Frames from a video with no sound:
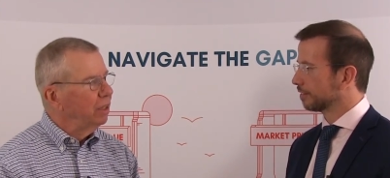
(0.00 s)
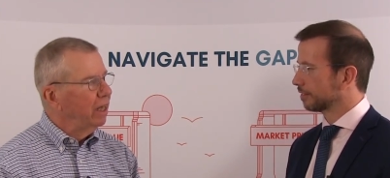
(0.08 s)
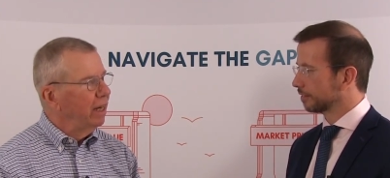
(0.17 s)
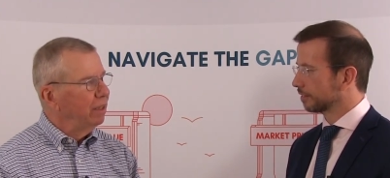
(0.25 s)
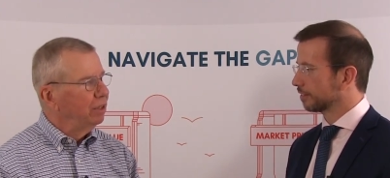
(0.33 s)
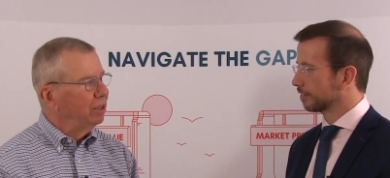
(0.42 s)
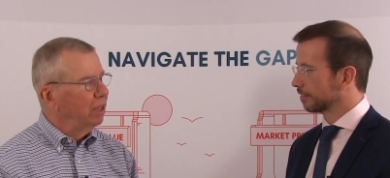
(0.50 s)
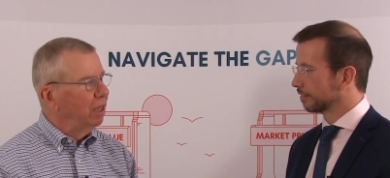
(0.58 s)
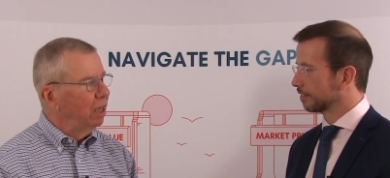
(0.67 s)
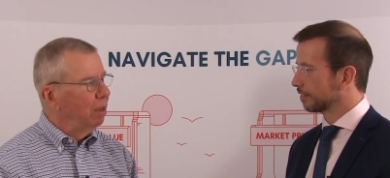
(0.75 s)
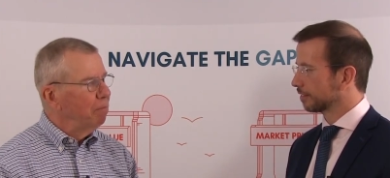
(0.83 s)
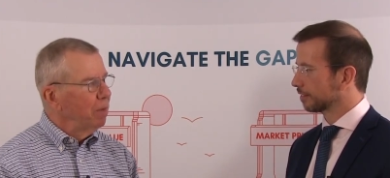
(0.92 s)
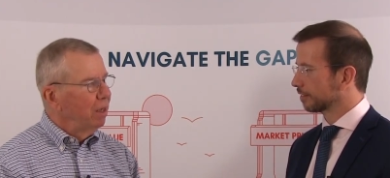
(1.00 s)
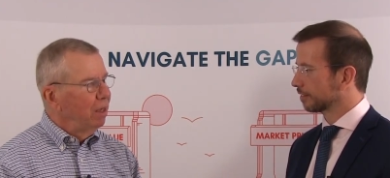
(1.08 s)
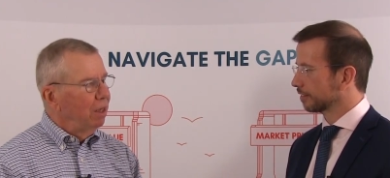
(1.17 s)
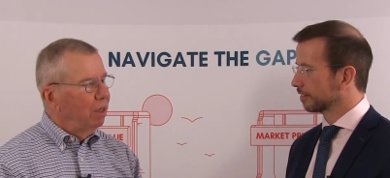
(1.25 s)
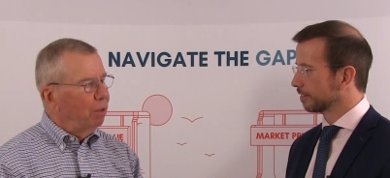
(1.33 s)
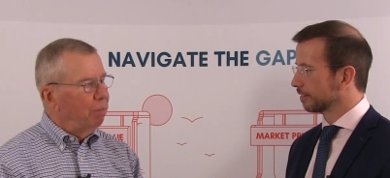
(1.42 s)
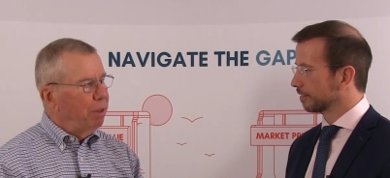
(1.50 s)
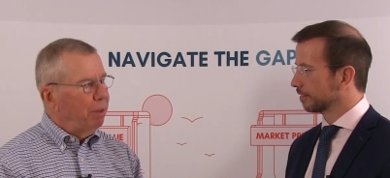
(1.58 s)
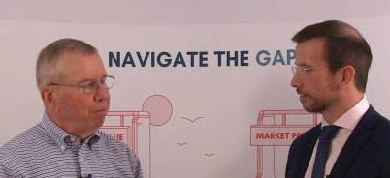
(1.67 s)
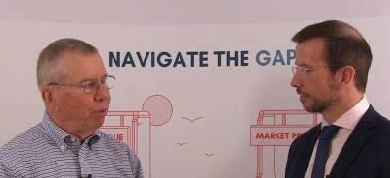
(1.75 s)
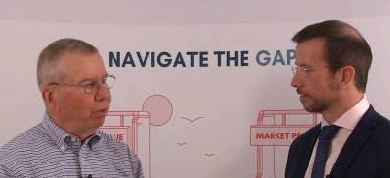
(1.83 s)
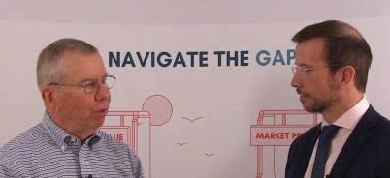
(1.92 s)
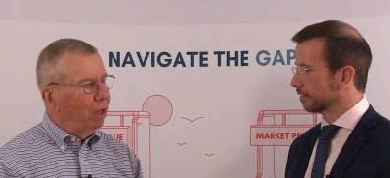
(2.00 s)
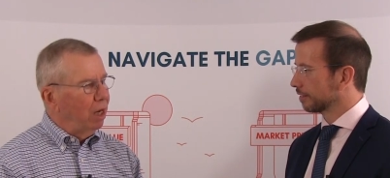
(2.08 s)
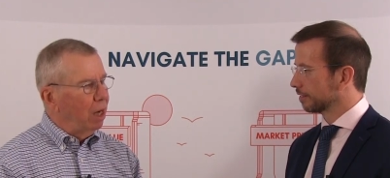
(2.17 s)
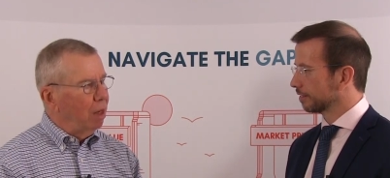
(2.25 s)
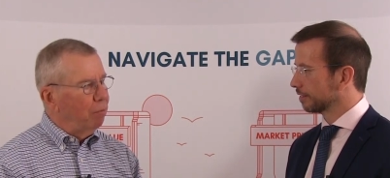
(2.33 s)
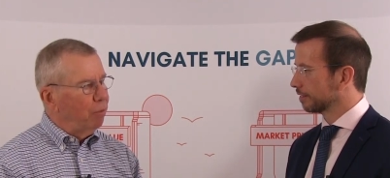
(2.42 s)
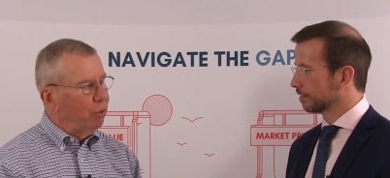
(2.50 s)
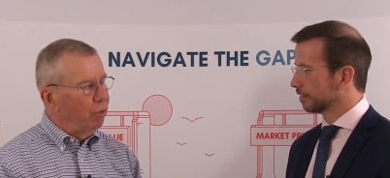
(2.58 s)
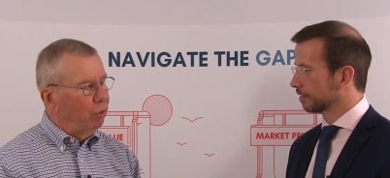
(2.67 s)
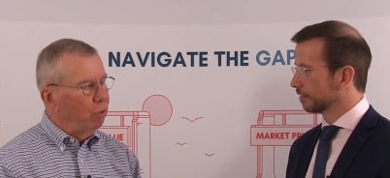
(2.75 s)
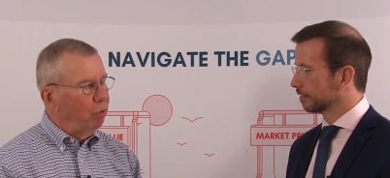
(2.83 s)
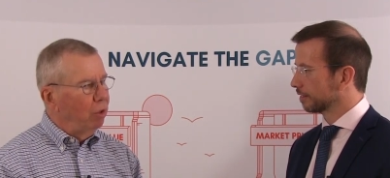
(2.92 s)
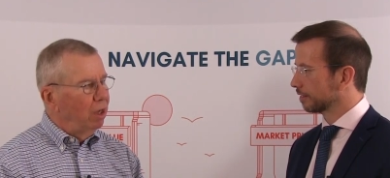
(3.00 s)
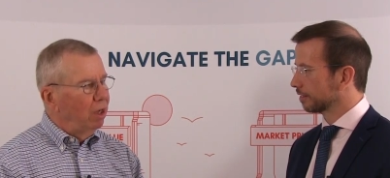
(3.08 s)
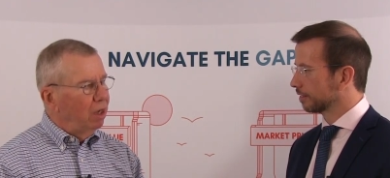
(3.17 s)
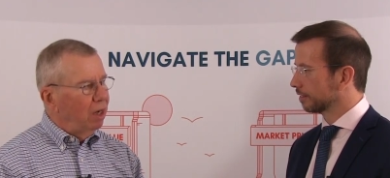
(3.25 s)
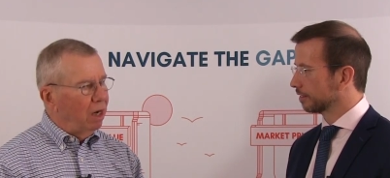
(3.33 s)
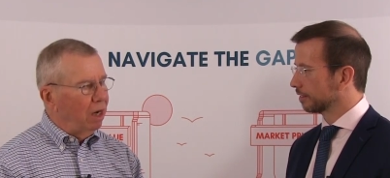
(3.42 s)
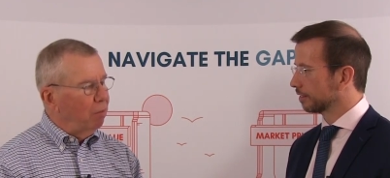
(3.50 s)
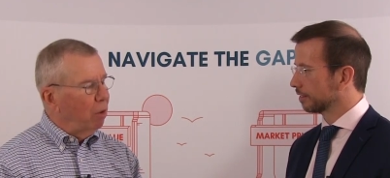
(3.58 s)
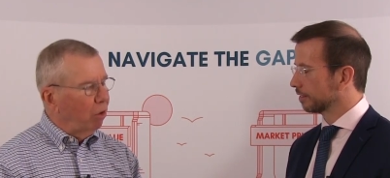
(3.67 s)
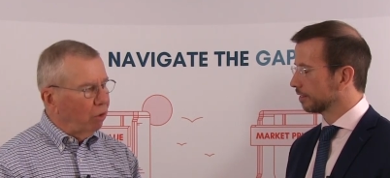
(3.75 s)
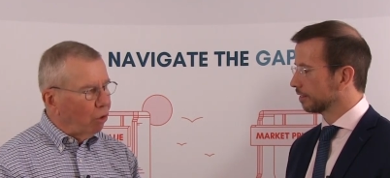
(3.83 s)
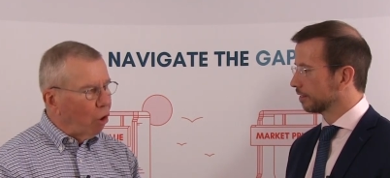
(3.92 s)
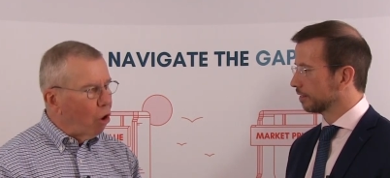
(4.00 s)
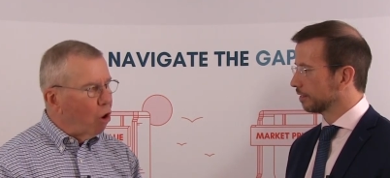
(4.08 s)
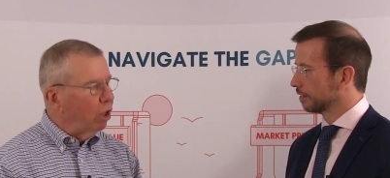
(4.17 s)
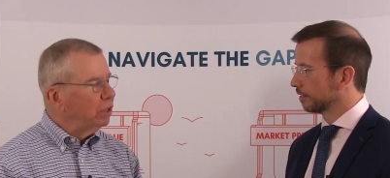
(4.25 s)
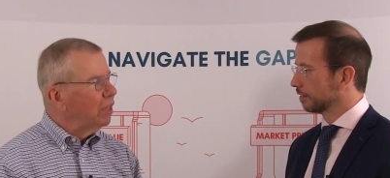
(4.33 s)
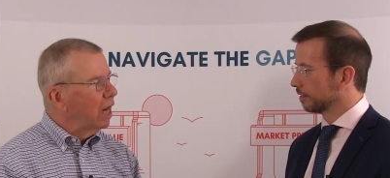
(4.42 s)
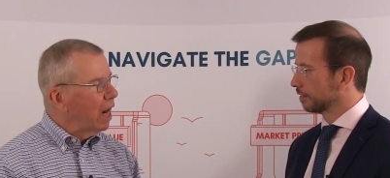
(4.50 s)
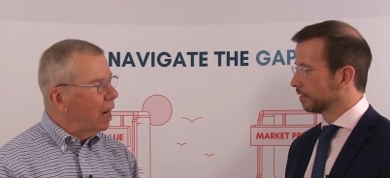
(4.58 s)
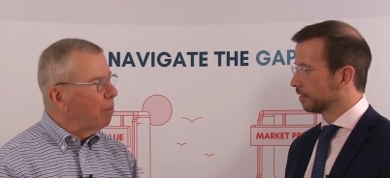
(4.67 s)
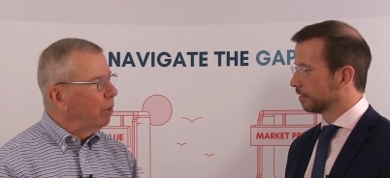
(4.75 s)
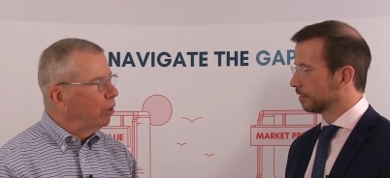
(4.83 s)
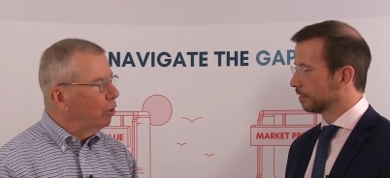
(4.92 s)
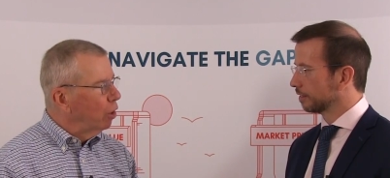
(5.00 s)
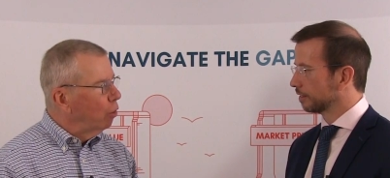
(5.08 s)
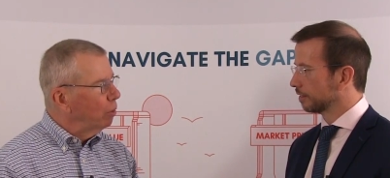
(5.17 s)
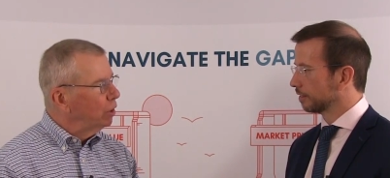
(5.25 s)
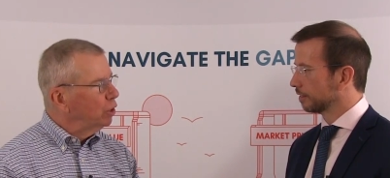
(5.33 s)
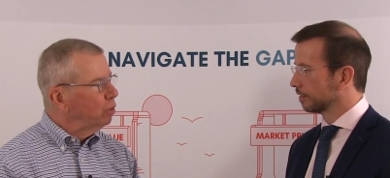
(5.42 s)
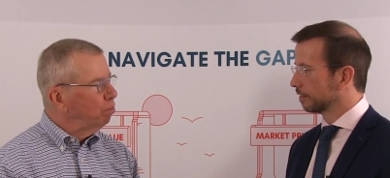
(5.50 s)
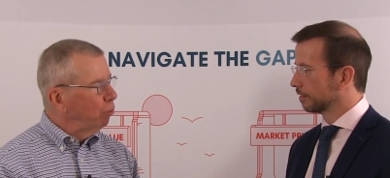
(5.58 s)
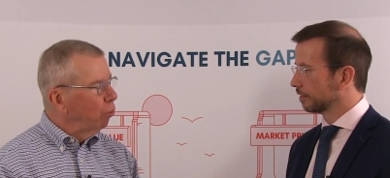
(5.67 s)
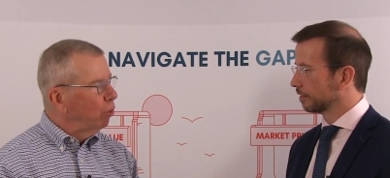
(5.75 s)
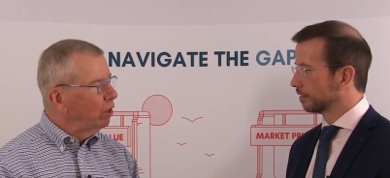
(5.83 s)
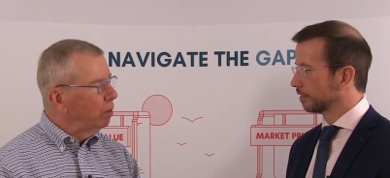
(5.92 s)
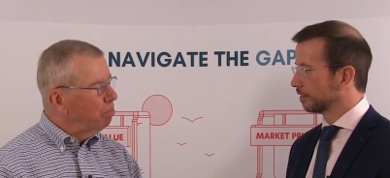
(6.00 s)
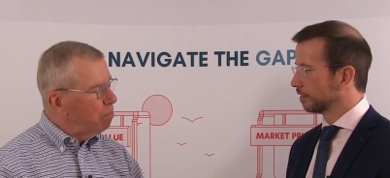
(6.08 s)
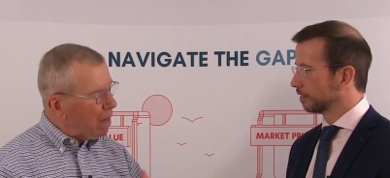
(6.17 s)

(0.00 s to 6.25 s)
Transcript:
Speaker 1: and the people who a long time ago explored the